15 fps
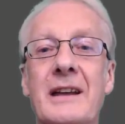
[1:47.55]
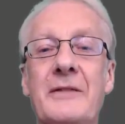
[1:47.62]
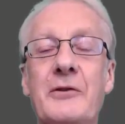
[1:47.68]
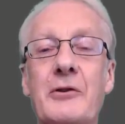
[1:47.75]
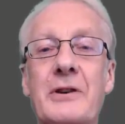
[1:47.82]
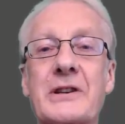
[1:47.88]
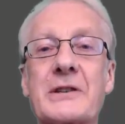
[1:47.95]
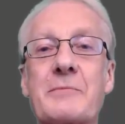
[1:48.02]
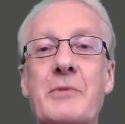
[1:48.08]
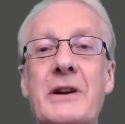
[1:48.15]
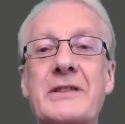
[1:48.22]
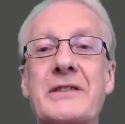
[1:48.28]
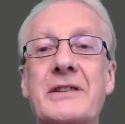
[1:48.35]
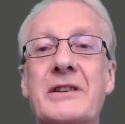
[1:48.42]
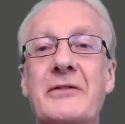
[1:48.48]
if you
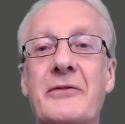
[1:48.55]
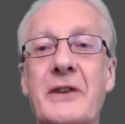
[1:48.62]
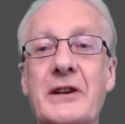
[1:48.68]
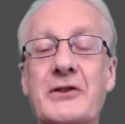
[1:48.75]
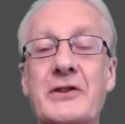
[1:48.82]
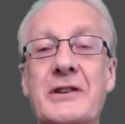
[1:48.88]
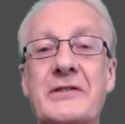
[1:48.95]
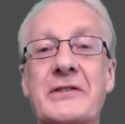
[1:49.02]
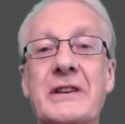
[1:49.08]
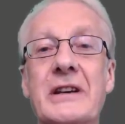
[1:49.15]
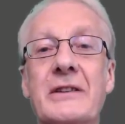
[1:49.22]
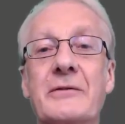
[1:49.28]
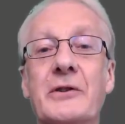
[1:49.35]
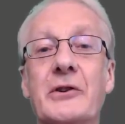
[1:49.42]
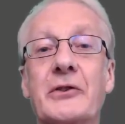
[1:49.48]
express a division as the
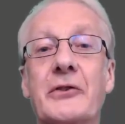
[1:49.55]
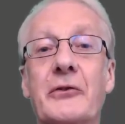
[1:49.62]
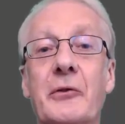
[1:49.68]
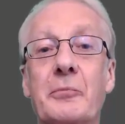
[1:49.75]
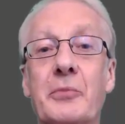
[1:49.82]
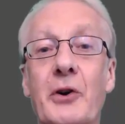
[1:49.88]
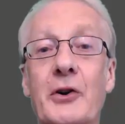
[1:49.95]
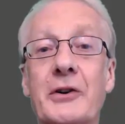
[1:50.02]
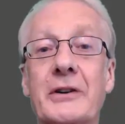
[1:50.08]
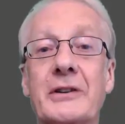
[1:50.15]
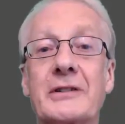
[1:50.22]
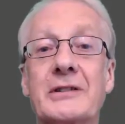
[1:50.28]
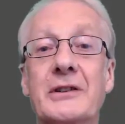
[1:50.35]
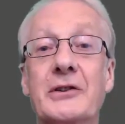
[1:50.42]
inverse of a product,